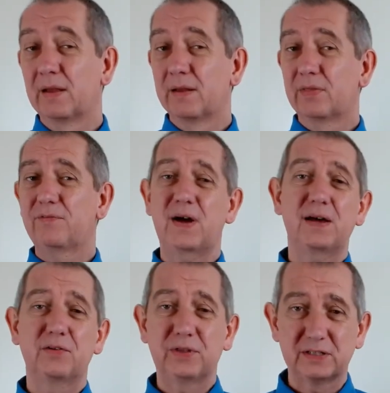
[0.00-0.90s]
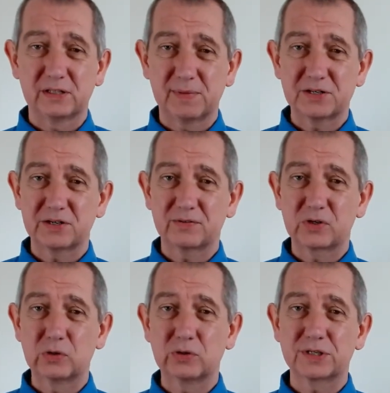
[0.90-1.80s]
The final thing to mention, of
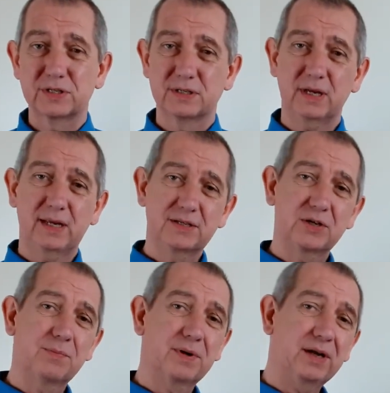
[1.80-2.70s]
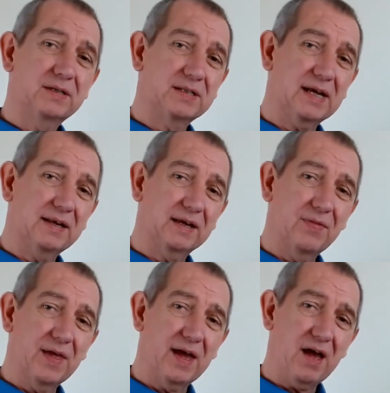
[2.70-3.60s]
course, is somebody standing on
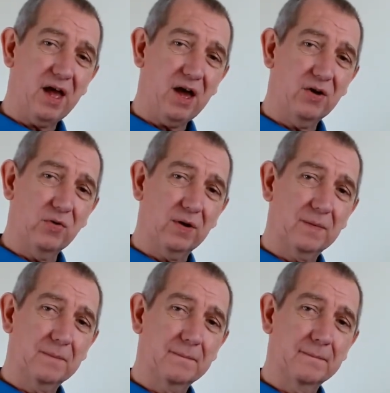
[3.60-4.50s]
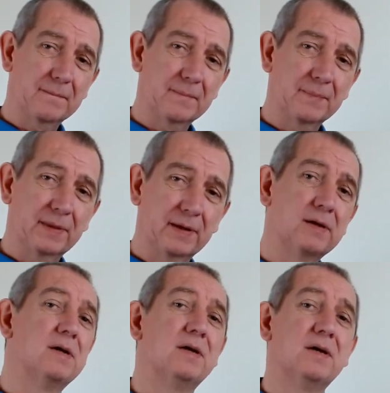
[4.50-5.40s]
their own.
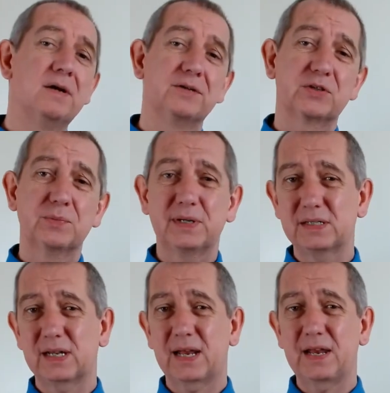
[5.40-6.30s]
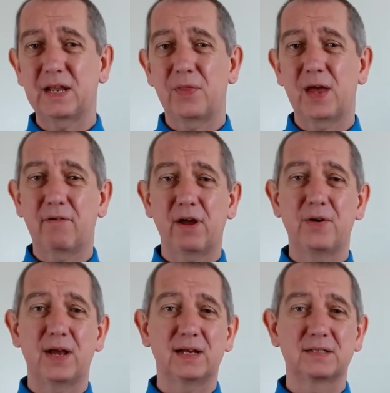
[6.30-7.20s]
Somebody standing on their
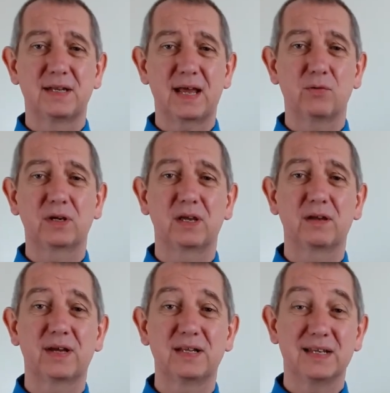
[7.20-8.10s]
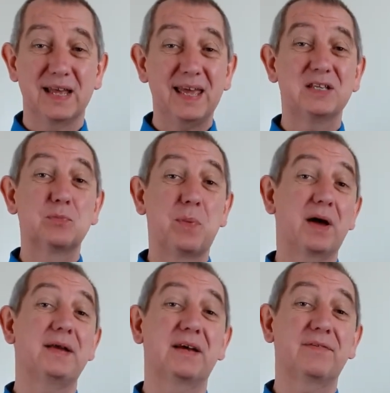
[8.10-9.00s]
own at a networking event is
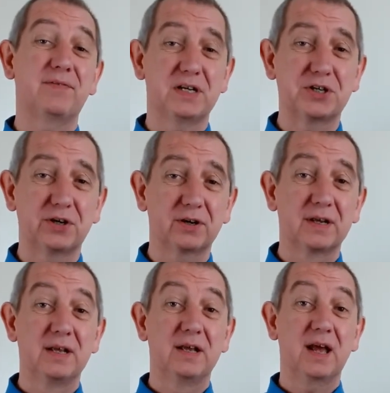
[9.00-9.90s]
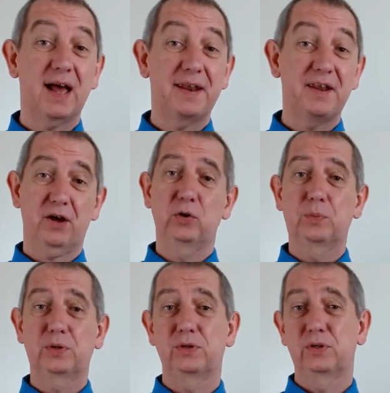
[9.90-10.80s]
by definition an
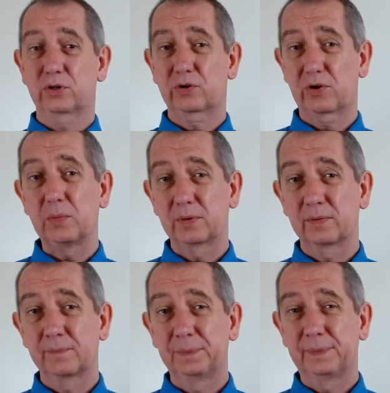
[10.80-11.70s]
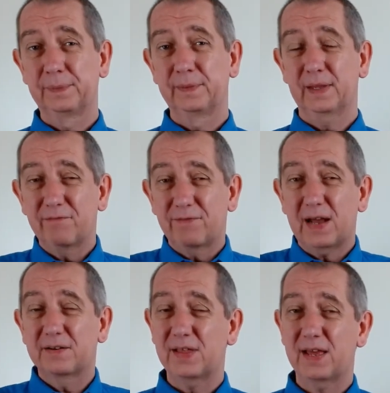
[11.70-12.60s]
open group. In
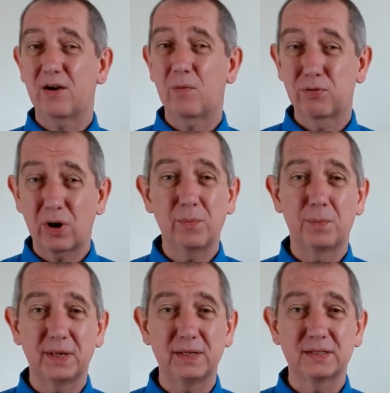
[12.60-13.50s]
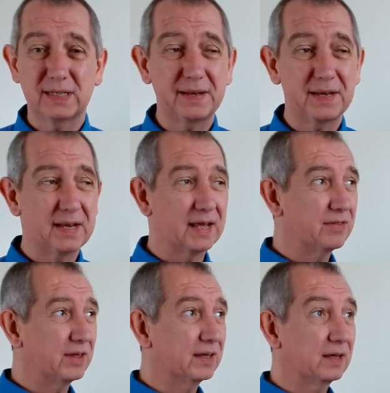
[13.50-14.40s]
fact, they are probably standing there
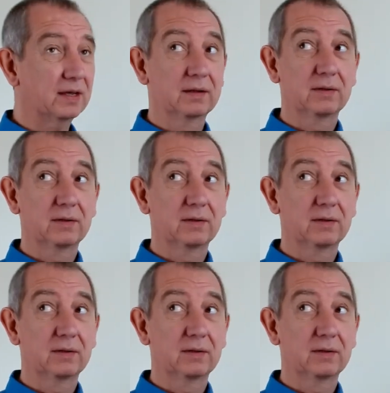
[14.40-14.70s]
thinking,